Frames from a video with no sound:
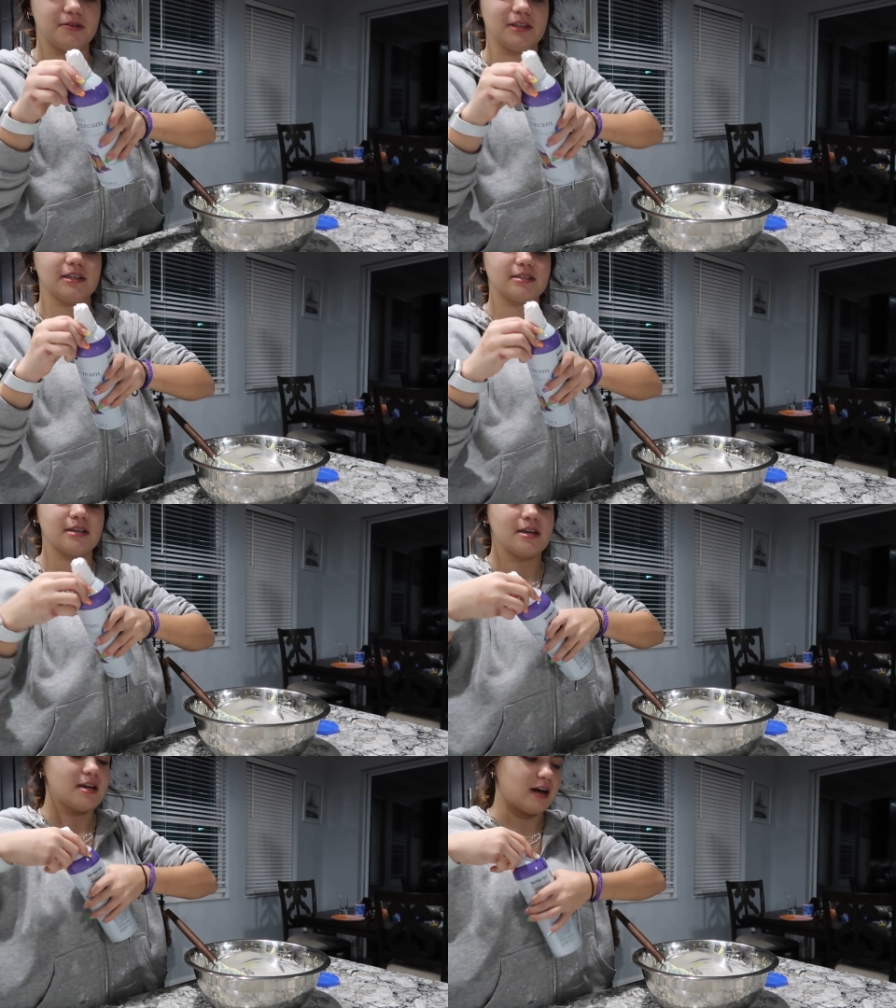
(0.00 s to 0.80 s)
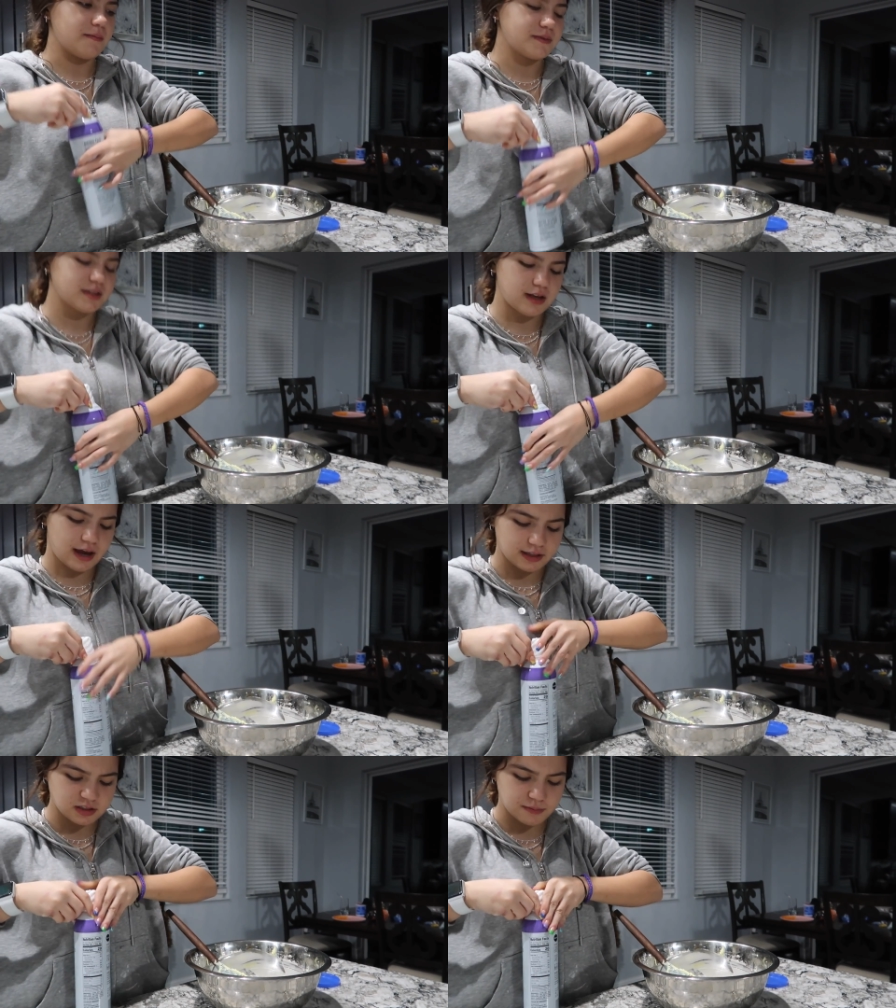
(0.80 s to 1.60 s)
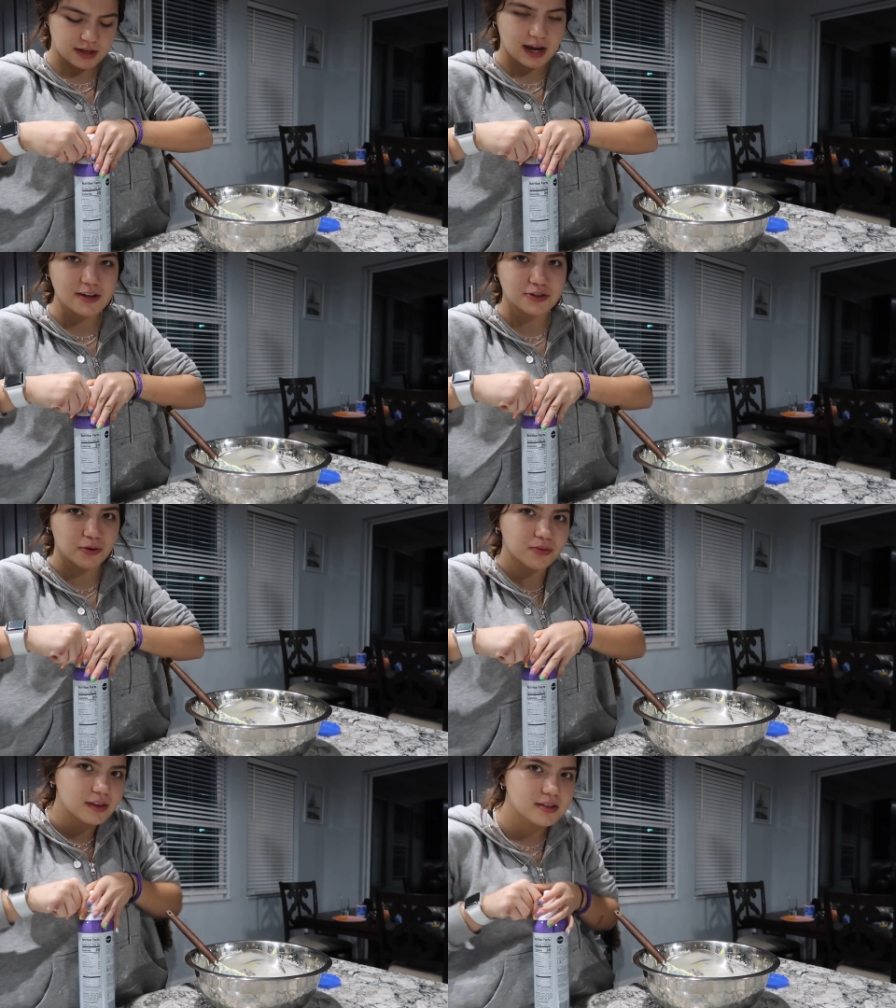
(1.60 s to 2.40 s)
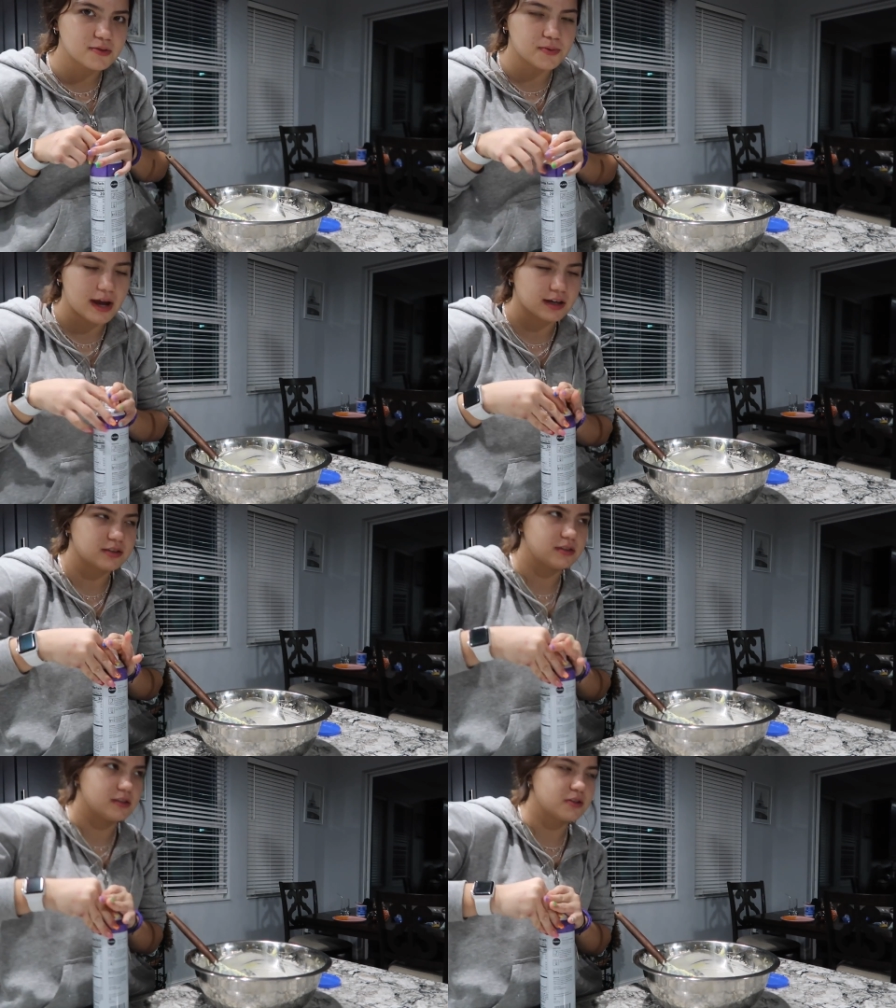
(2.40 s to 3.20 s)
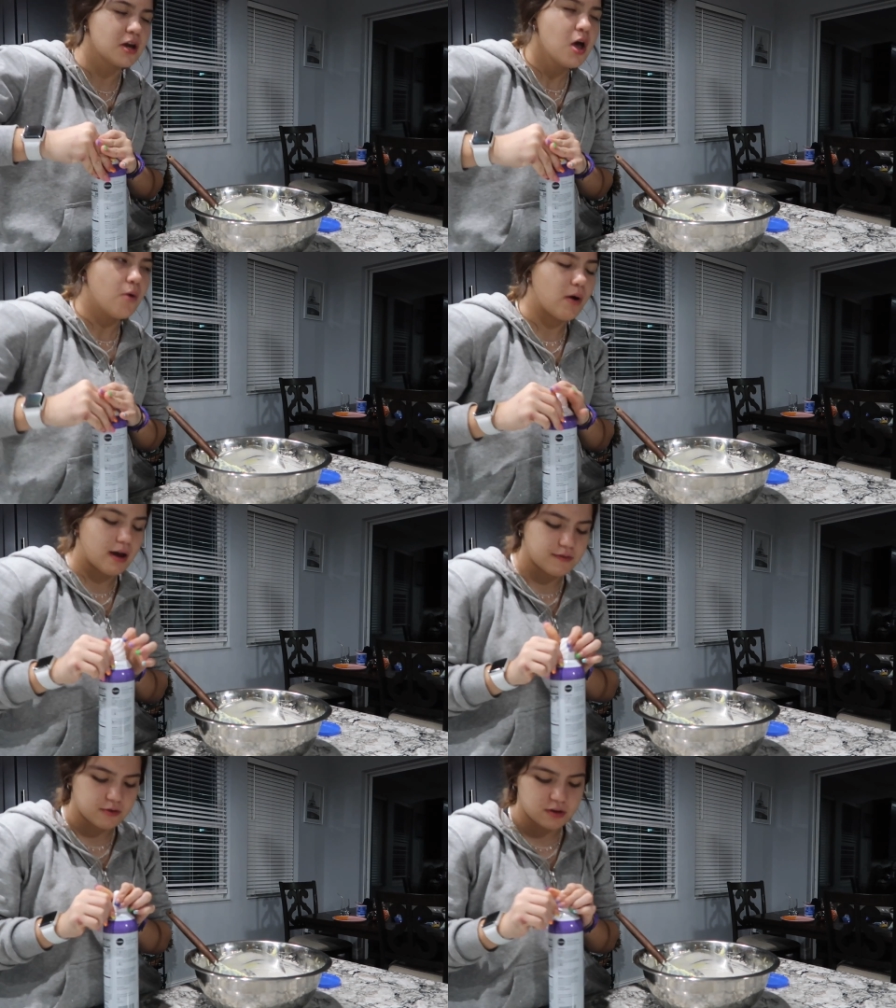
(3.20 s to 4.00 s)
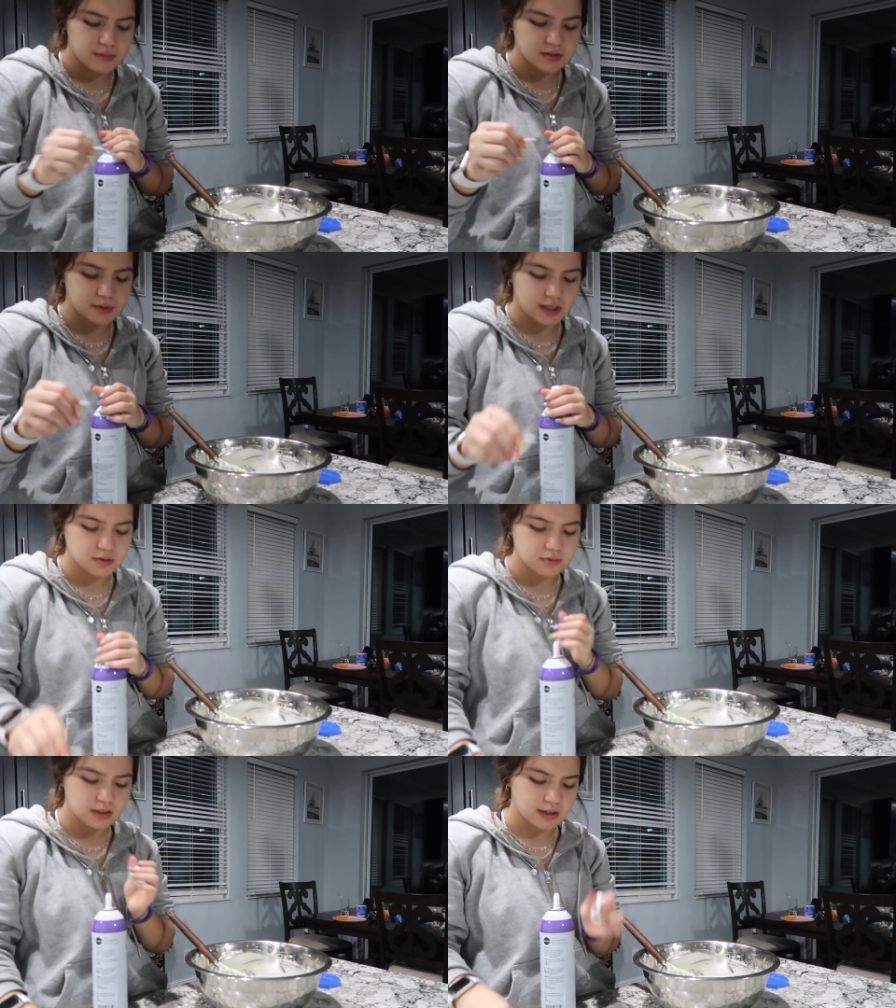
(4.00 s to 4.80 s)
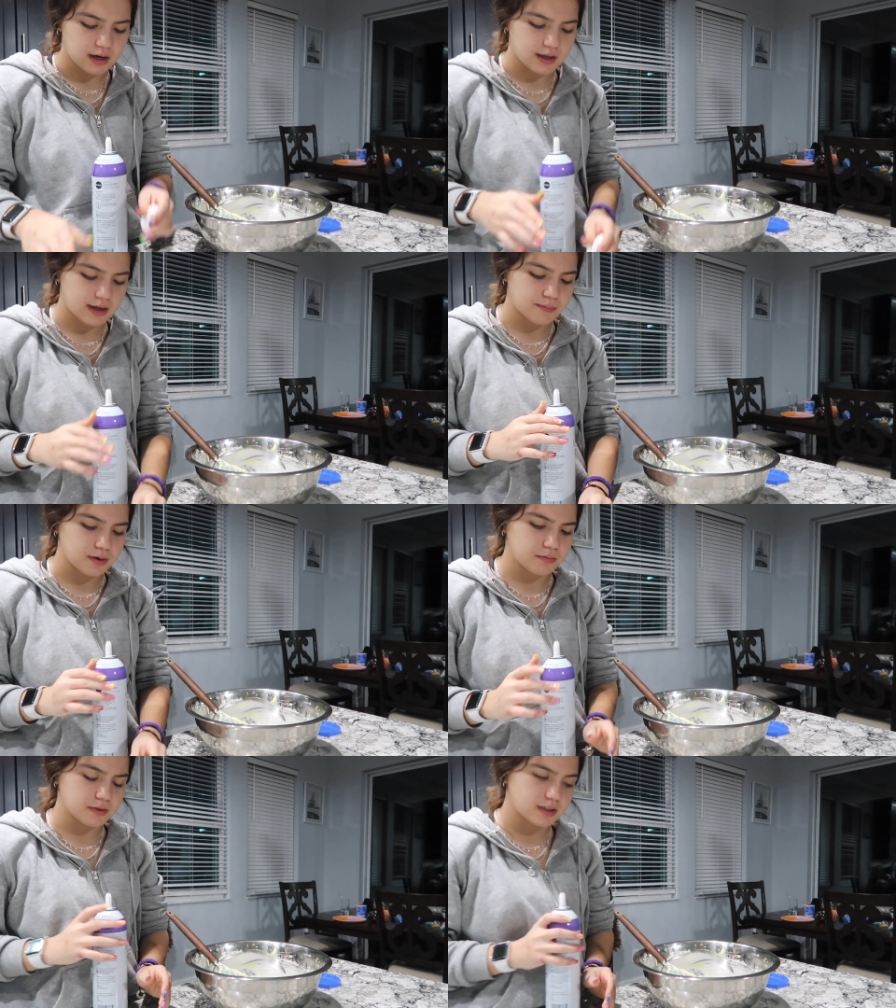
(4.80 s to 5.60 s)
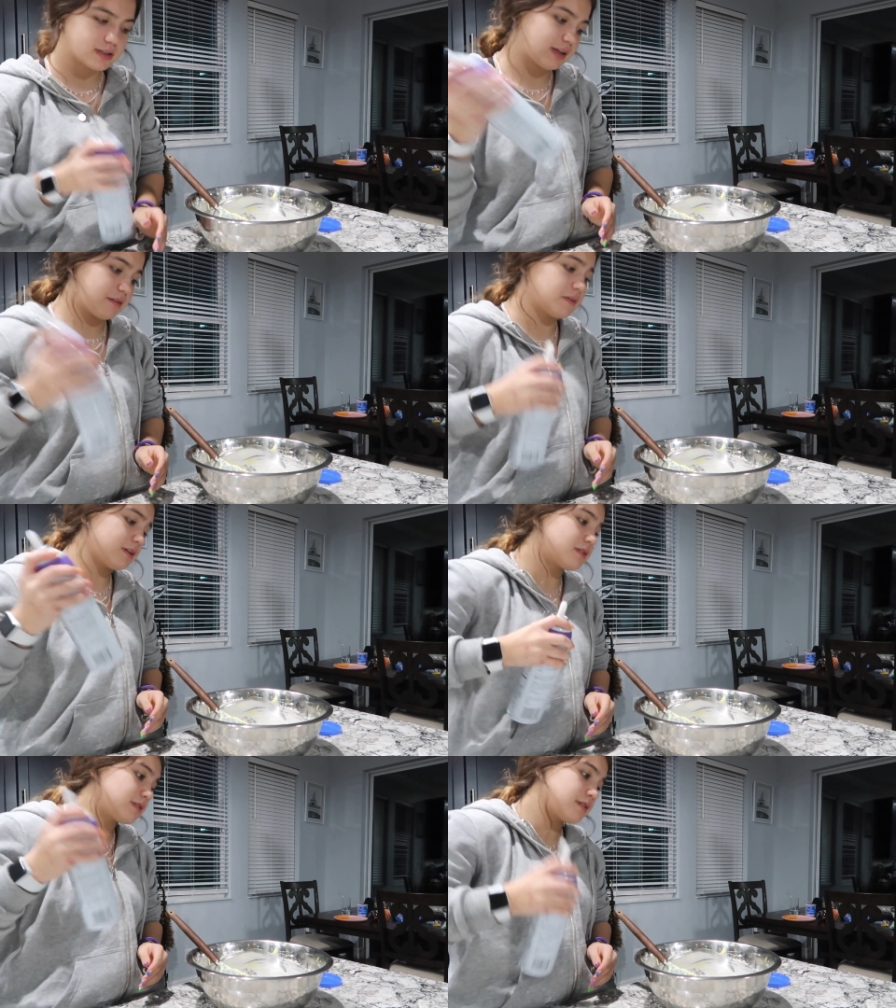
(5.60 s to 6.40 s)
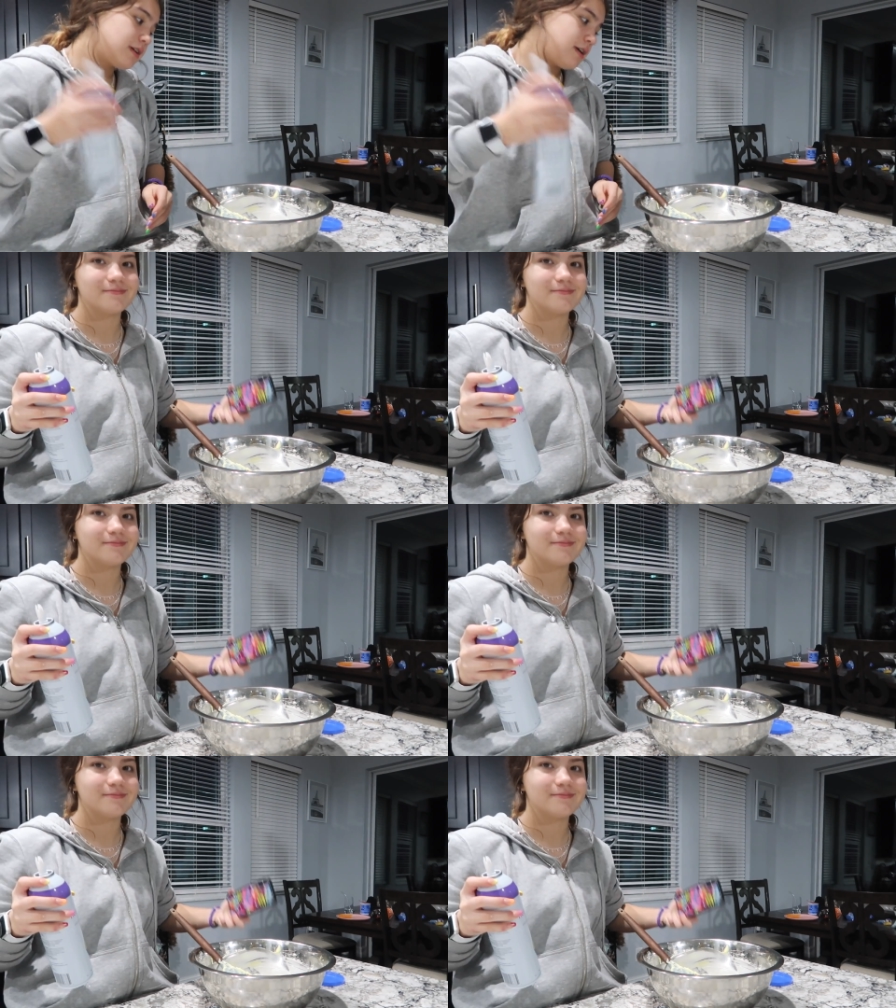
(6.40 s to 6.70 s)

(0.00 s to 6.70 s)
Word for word: to do this. I'm just gonna add some in. I don't think this is actually what heavy cream is, but that's what the guy at Publix gave us.